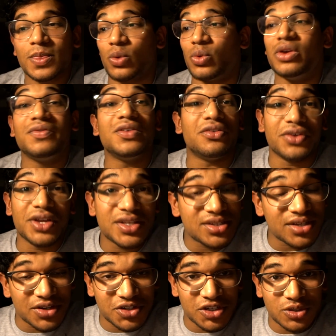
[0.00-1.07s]
or even a
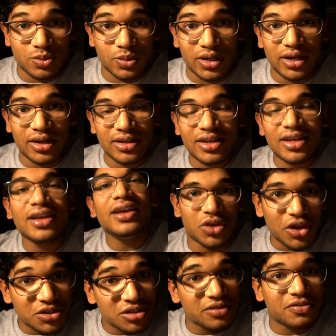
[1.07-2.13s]
researcher's work,
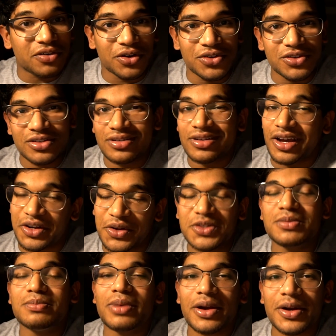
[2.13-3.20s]
go to the front. I know
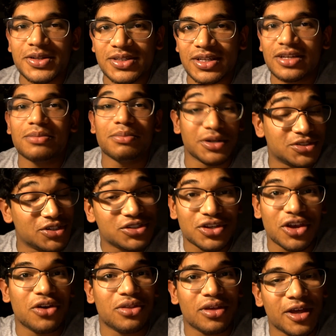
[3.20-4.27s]
it's embarrassing, but just
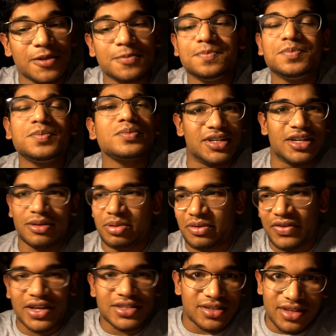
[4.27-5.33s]
go there. "Dear
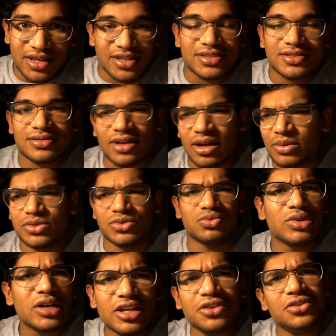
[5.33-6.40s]
Professor this, I was
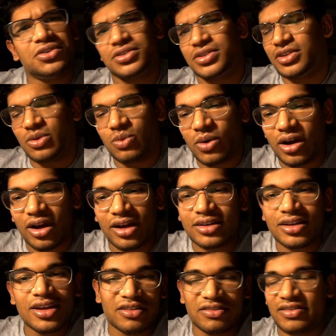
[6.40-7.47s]
really interested in your work.
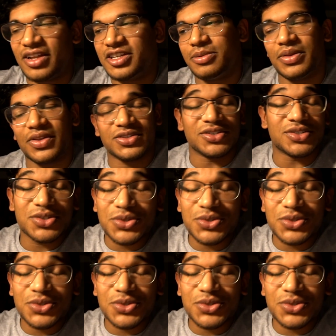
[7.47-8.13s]
I've learned about this at